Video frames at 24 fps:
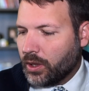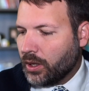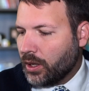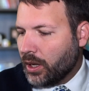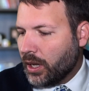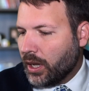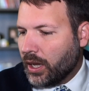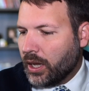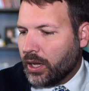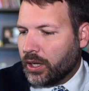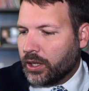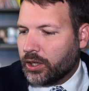
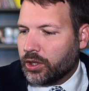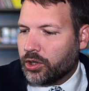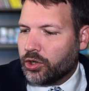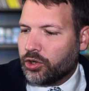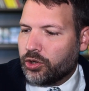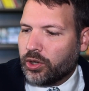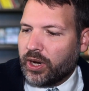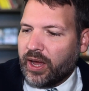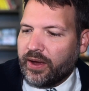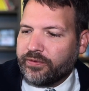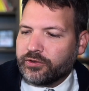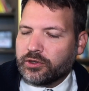Uh,
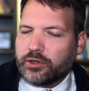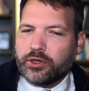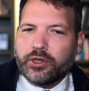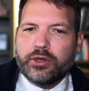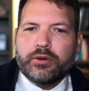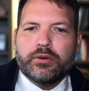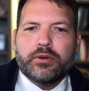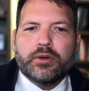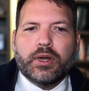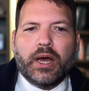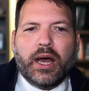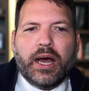good
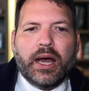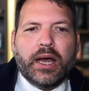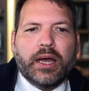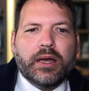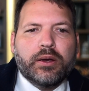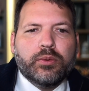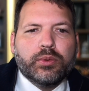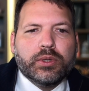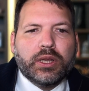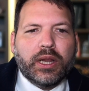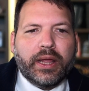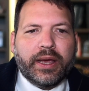afternoon. I
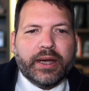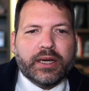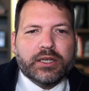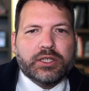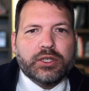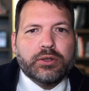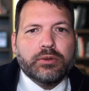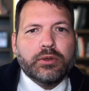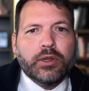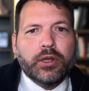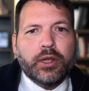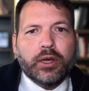would like
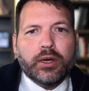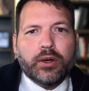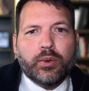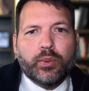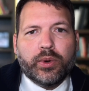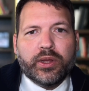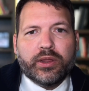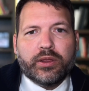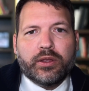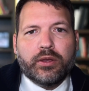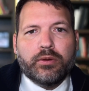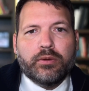to look
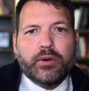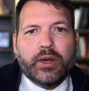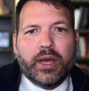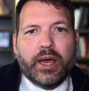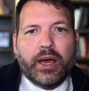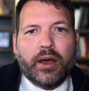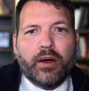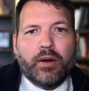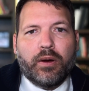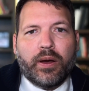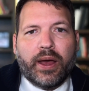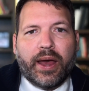with you
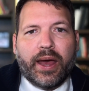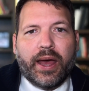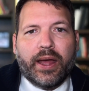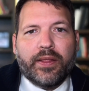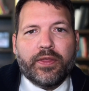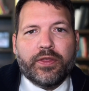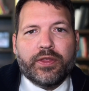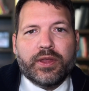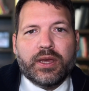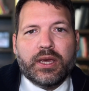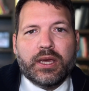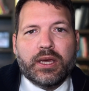now
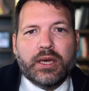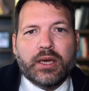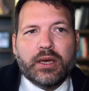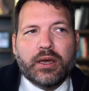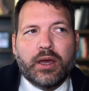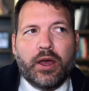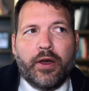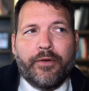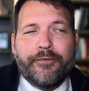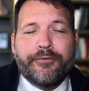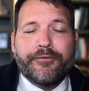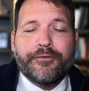at the
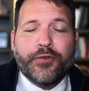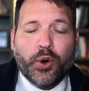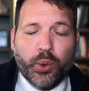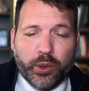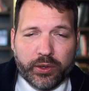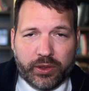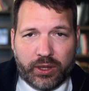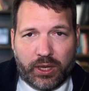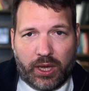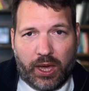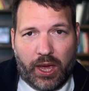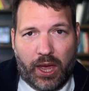
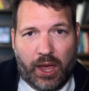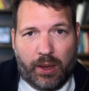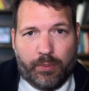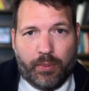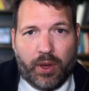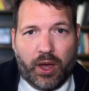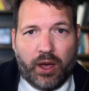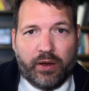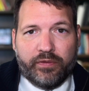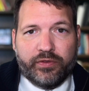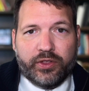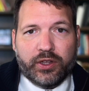fourth game
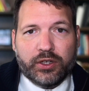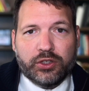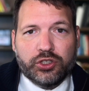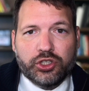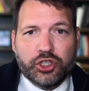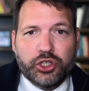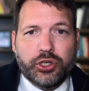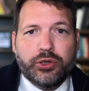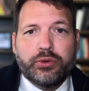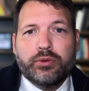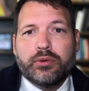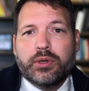of the
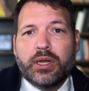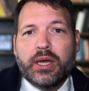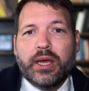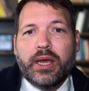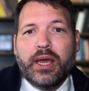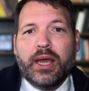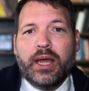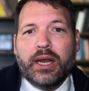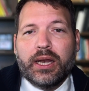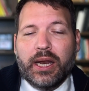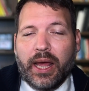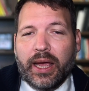June
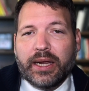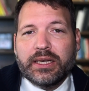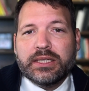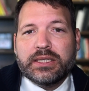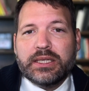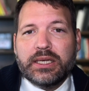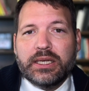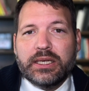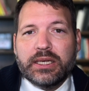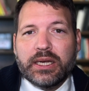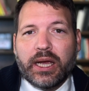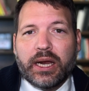
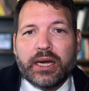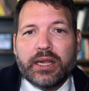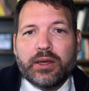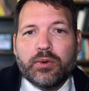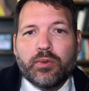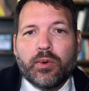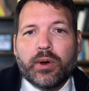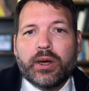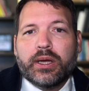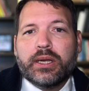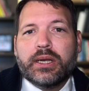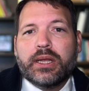
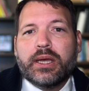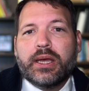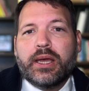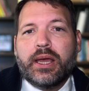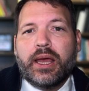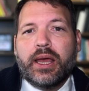1991